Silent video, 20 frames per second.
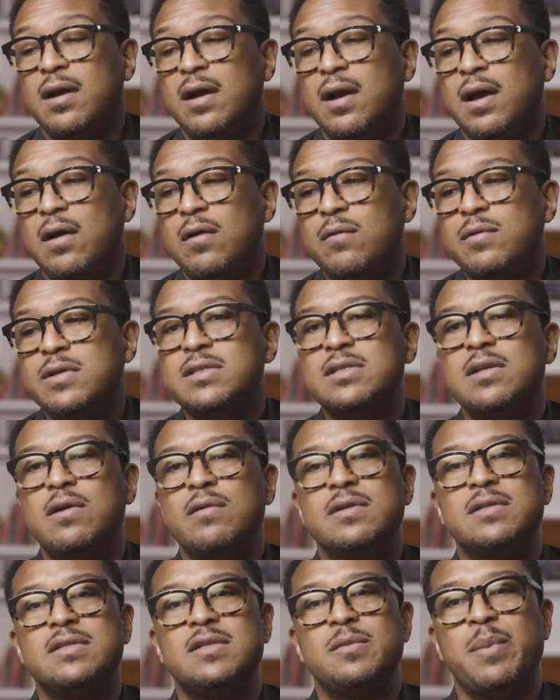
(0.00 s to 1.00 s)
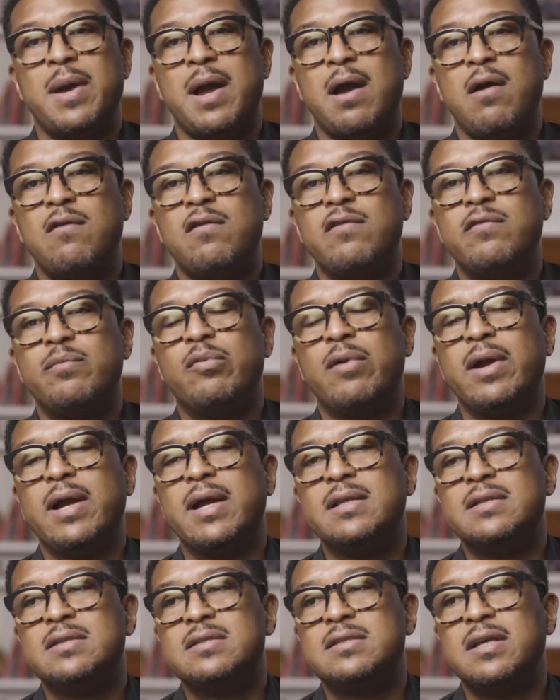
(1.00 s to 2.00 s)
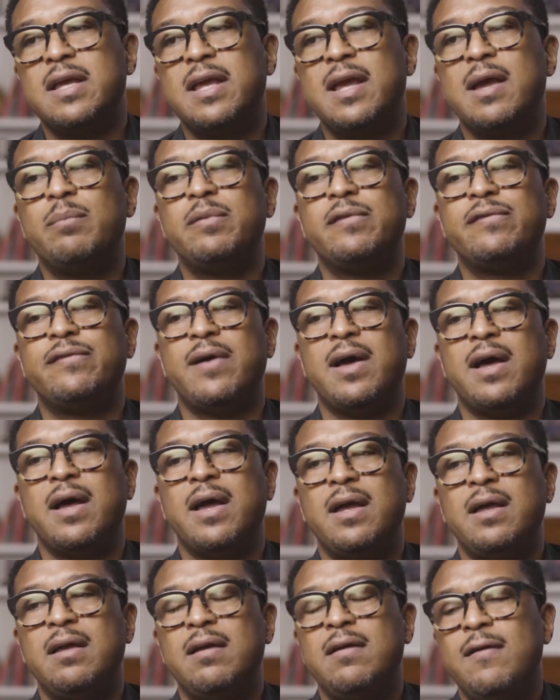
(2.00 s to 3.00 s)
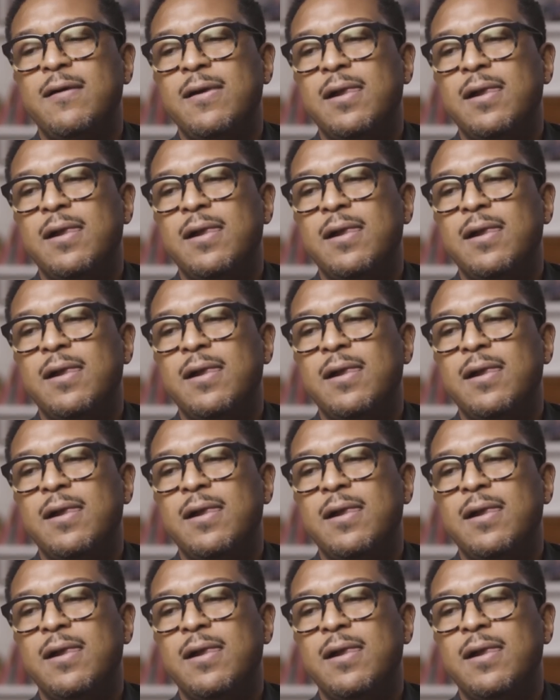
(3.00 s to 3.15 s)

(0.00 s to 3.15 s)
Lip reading: I always noticed the power of brands to amplify